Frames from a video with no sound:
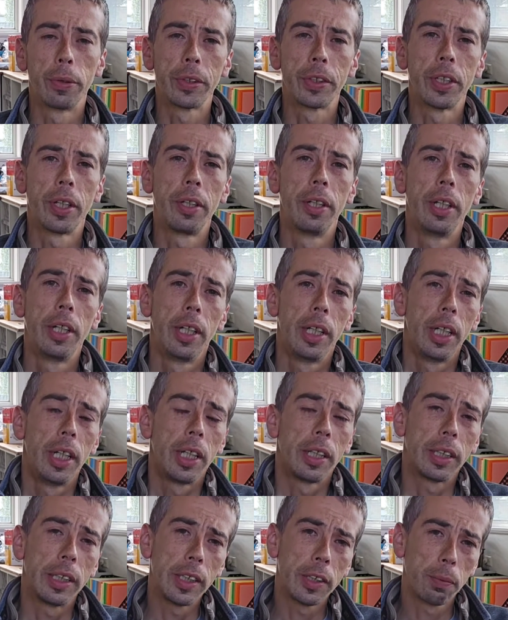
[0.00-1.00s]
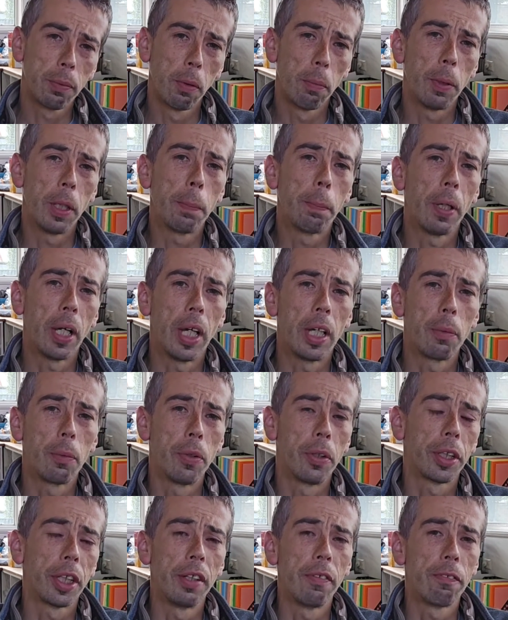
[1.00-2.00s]
So this will be paid
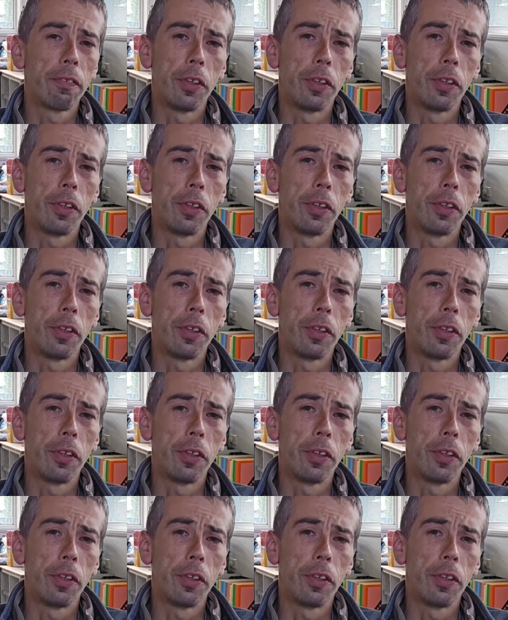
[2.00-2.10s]
work in